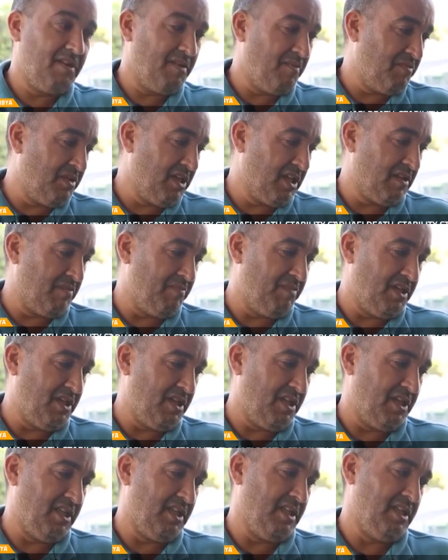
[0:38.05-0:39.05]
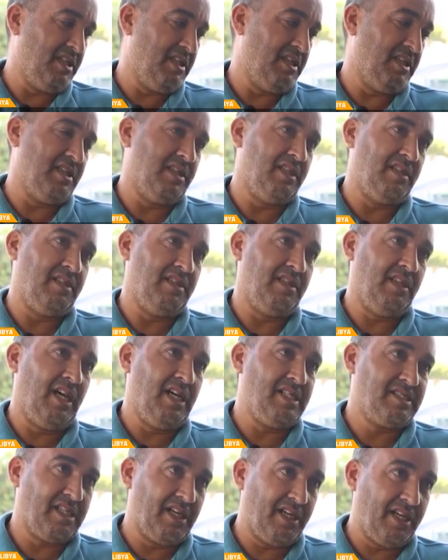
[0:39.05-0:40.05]
At first, the
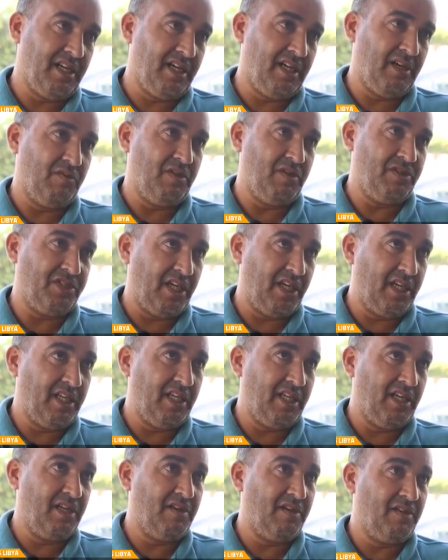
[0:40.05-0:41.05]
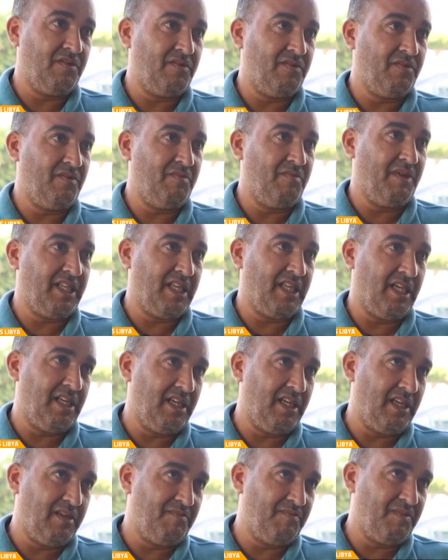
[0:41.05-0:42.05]
situation was good, but then
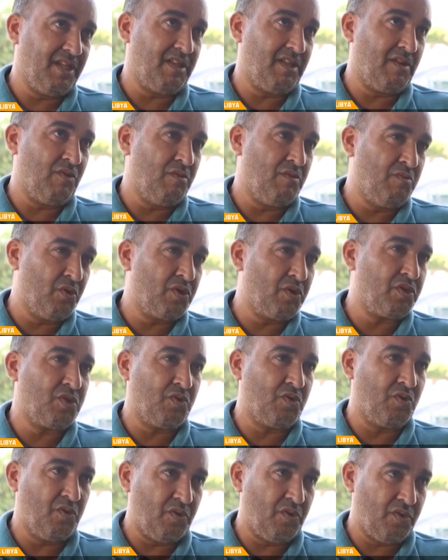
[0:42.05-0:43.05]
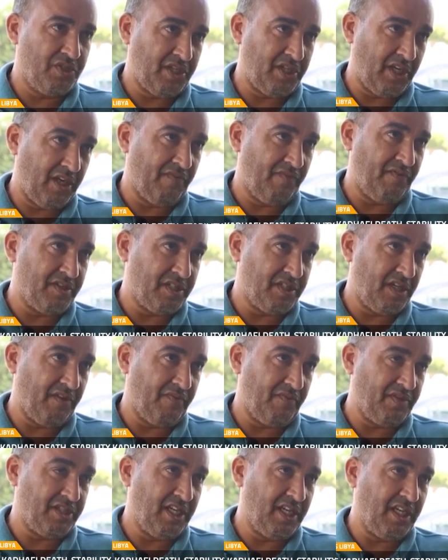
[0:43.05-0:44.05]
things started to get worse, a
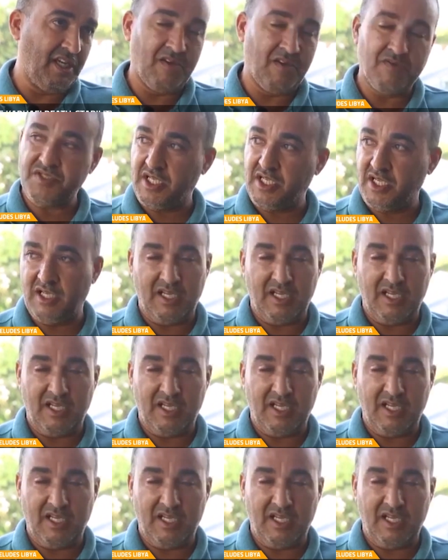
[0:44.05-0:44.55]
bit by bit,